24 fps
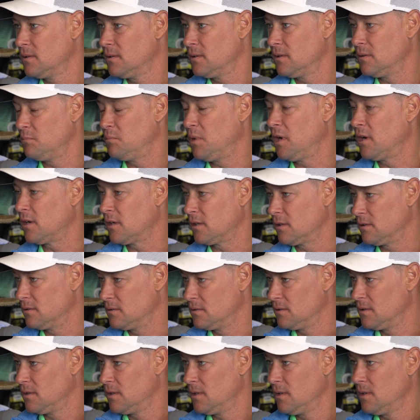and punting.
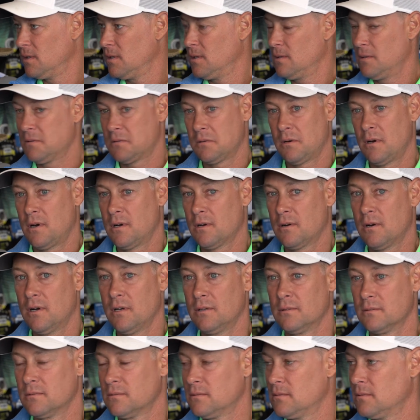I said, all right,
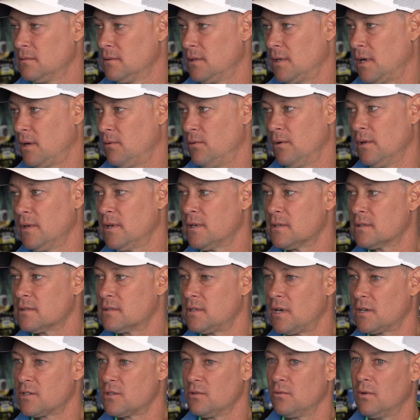great. And I really didn't
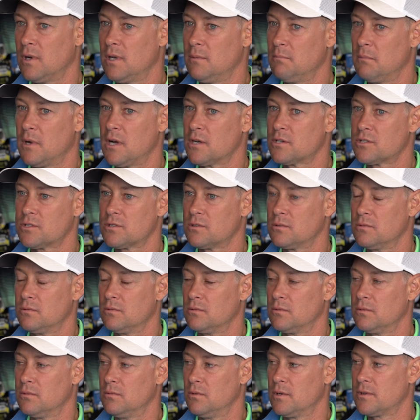touch a weight much
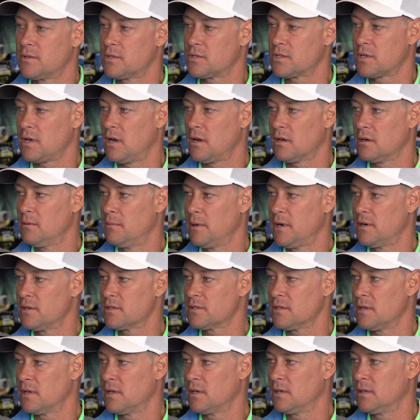with the Chicago
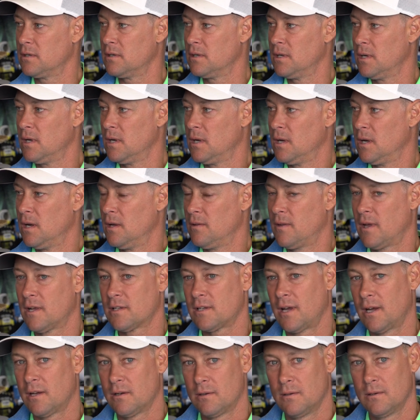Bears then, and and
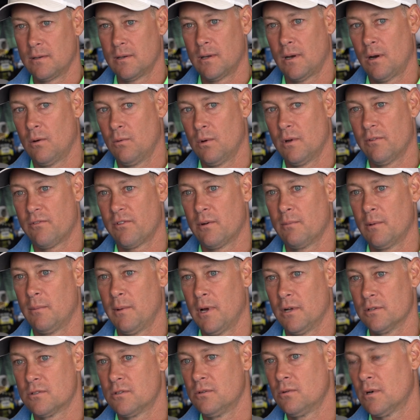that's I and I went from
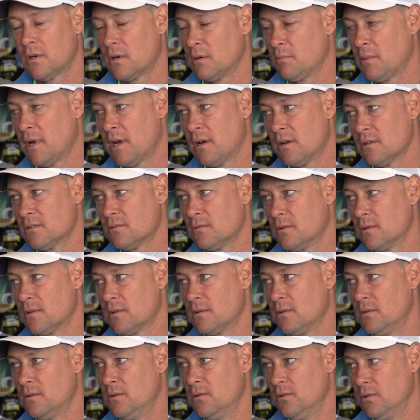about 200 pounds
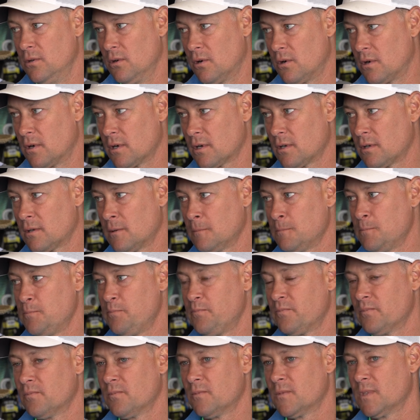with New York
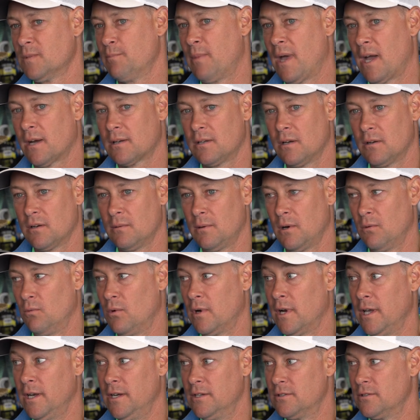back down to about
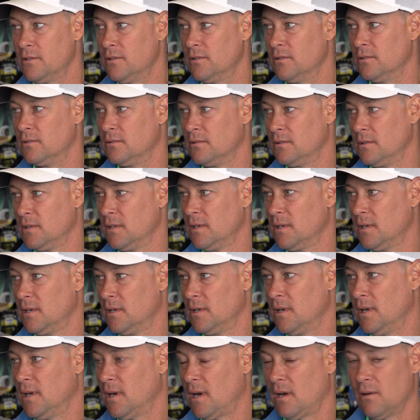182,
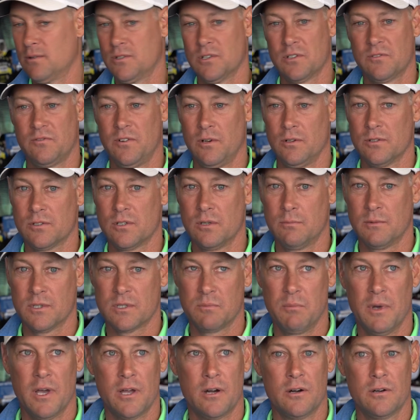and I just felt so
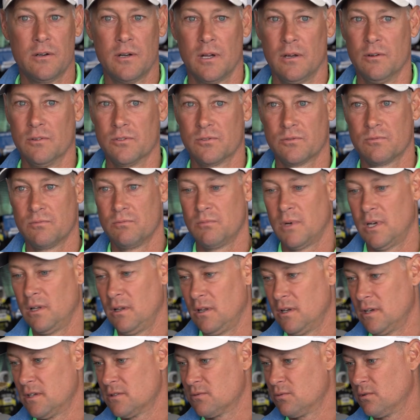much better, and I was my
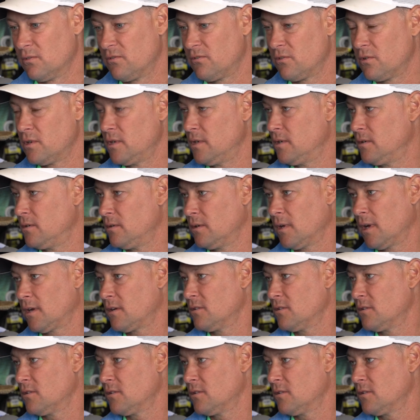legs were freer, and I